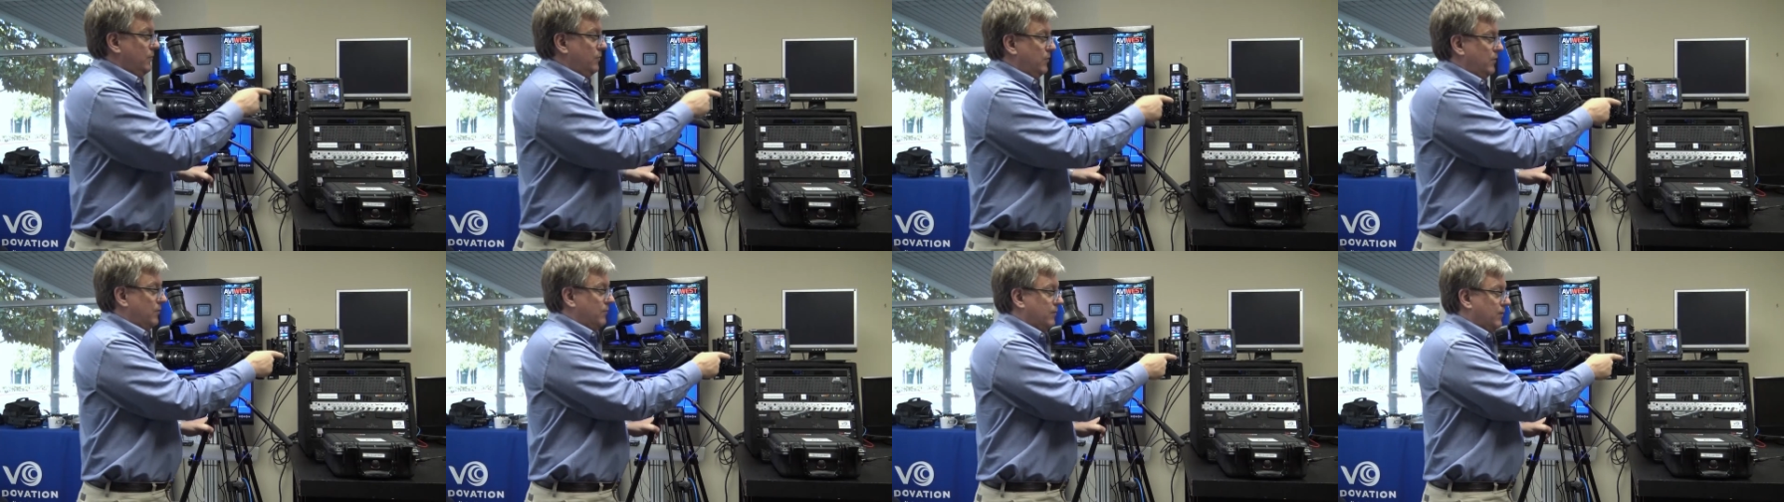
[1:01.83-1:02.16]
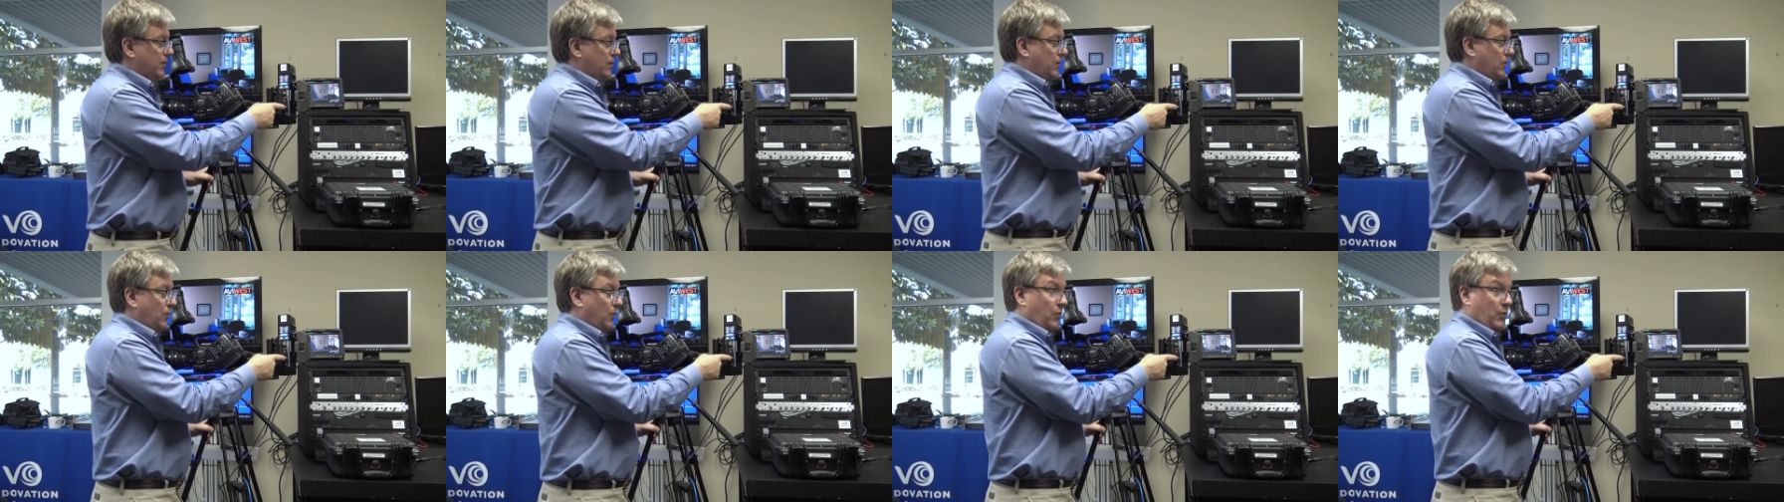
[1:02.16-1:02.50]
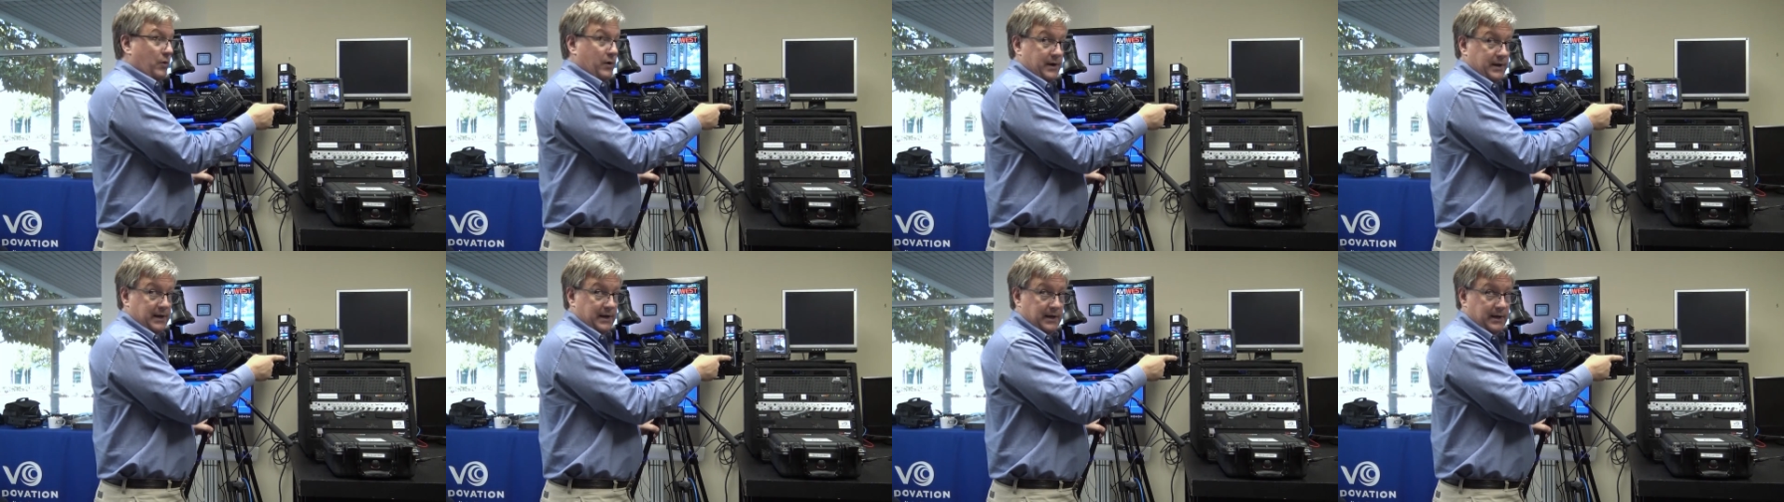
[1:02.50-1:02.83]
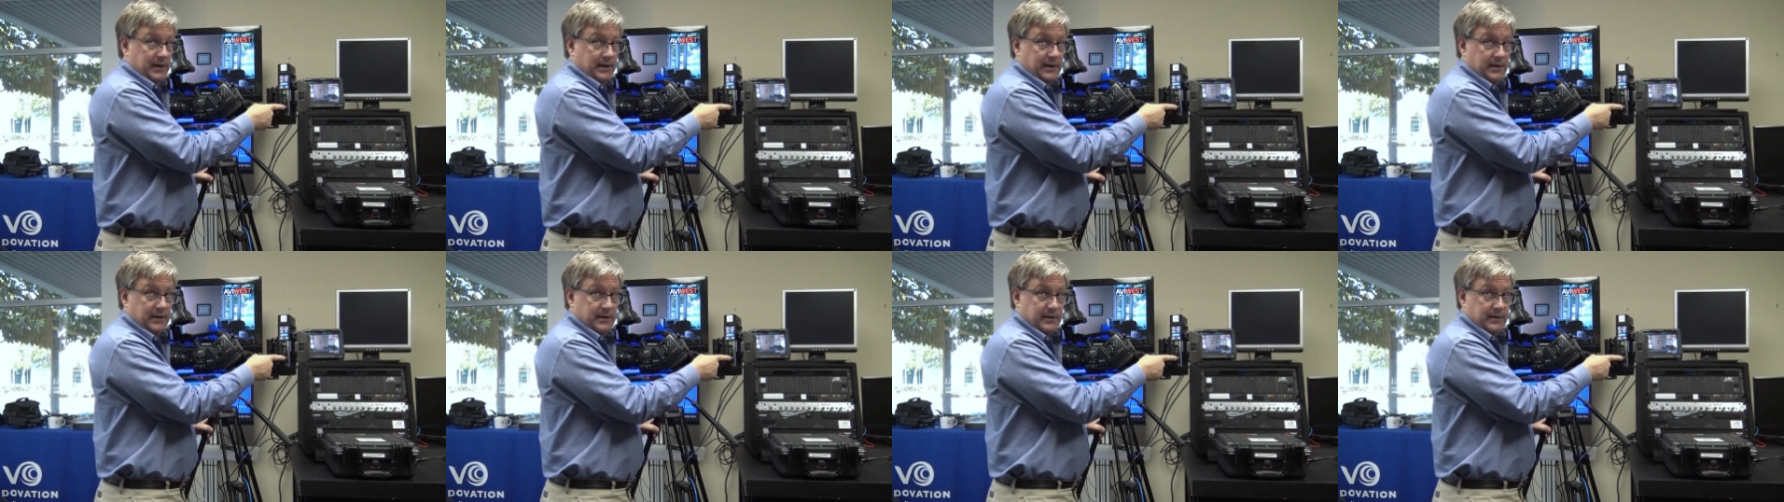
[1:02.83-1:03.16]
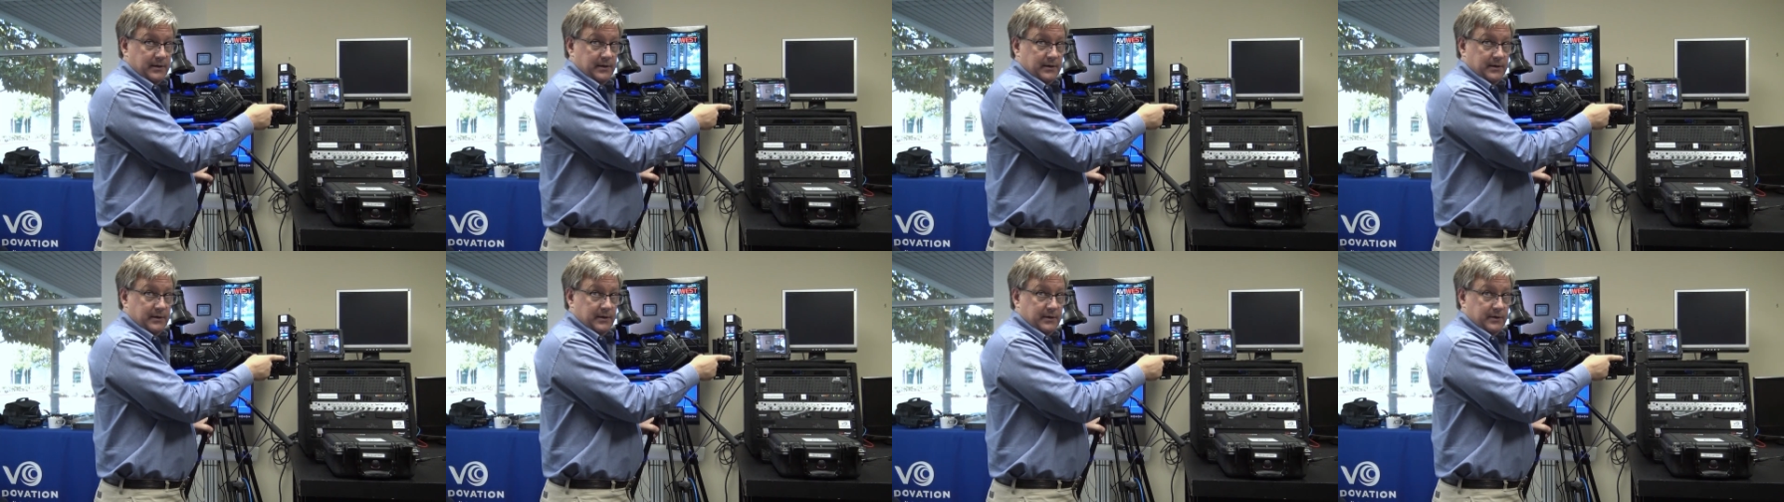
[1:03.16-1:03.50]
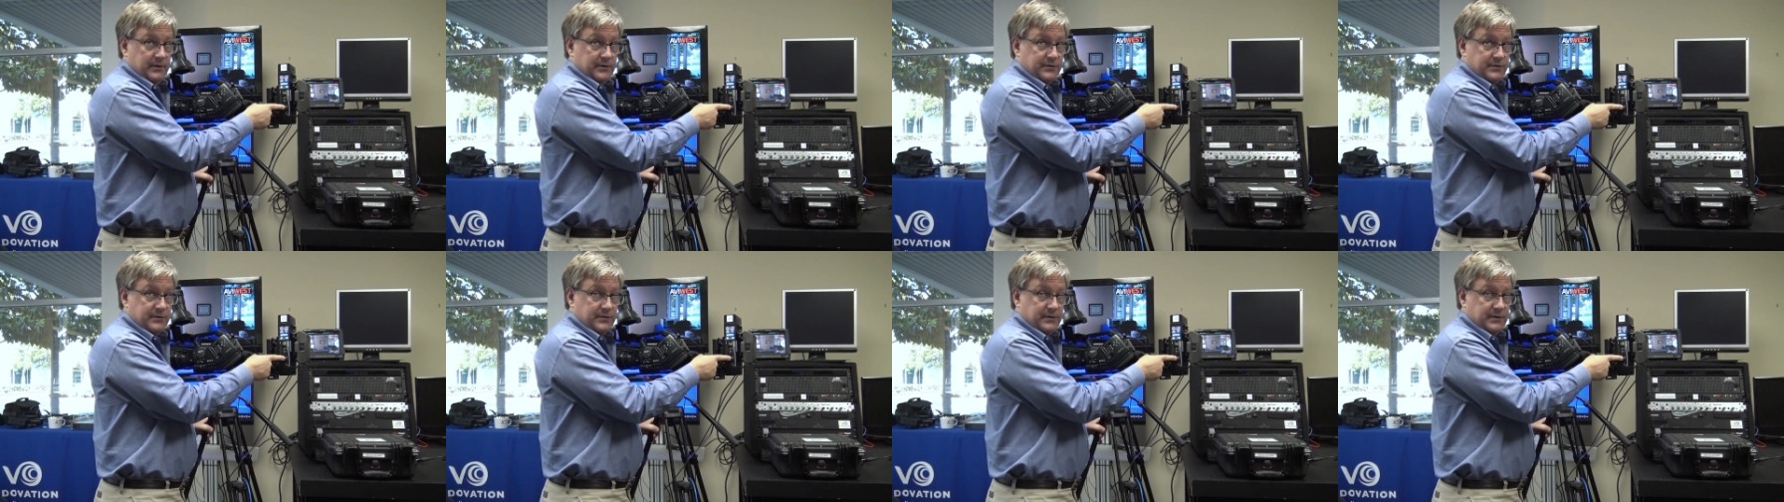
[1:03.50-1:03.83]
we're recording
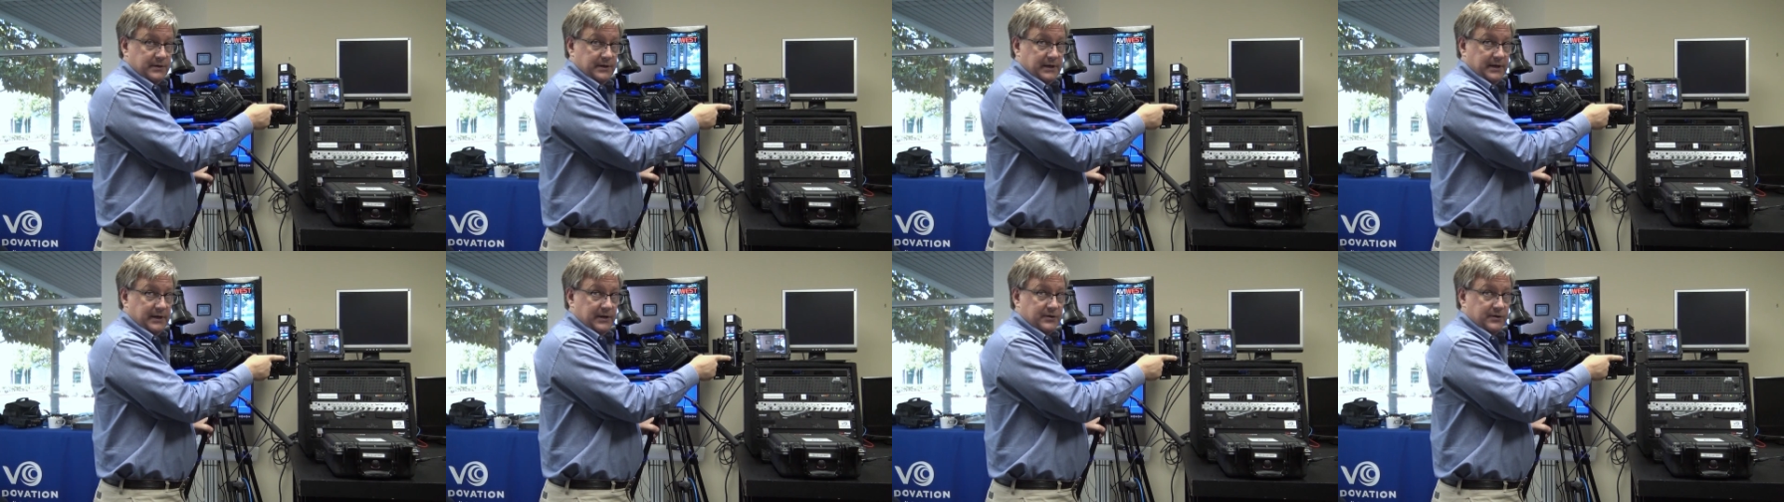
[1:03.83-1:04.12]
to the